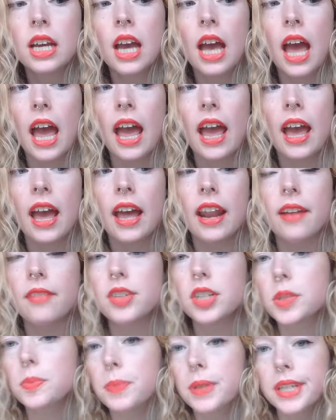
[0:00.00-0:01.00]
and I've
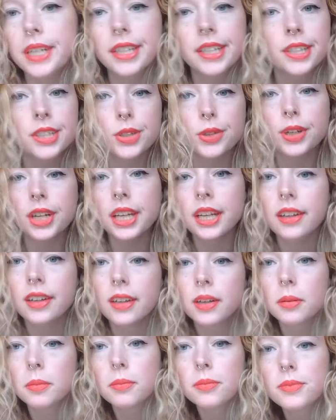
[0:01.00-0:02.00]
just been doing it
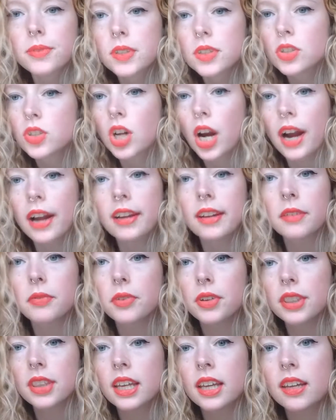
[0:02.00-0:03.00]
and trying
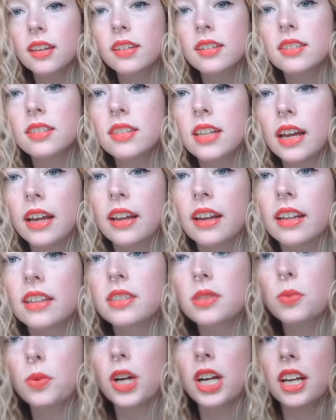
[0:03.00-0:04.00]
different things and
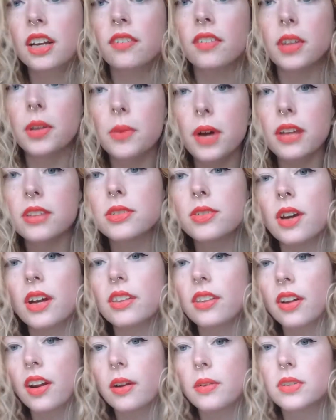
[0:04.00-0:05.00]
it's working really well. So I
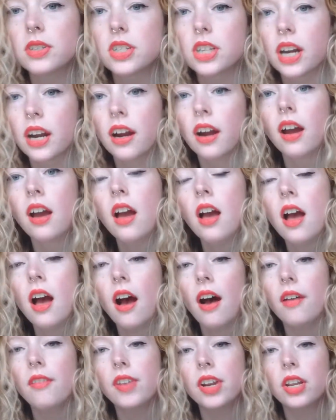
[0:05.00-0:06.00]
thought I would share
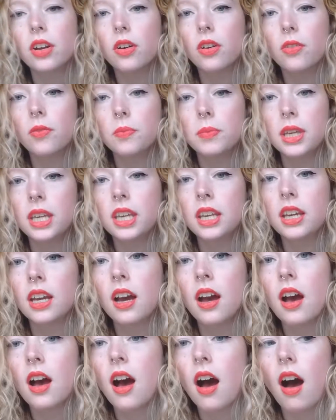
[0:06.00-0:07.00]
a video of me
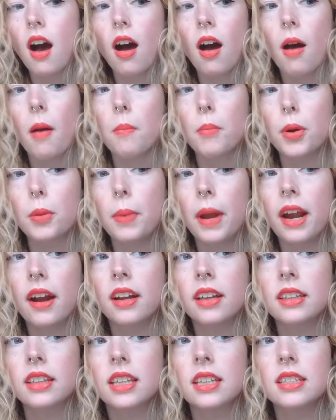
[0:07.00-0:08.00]

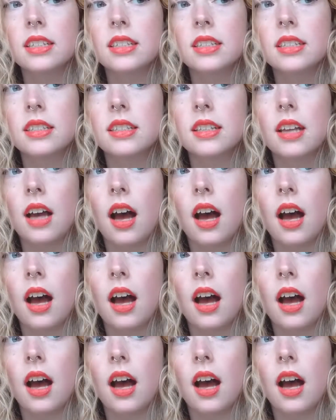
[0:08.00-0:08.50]
preparing this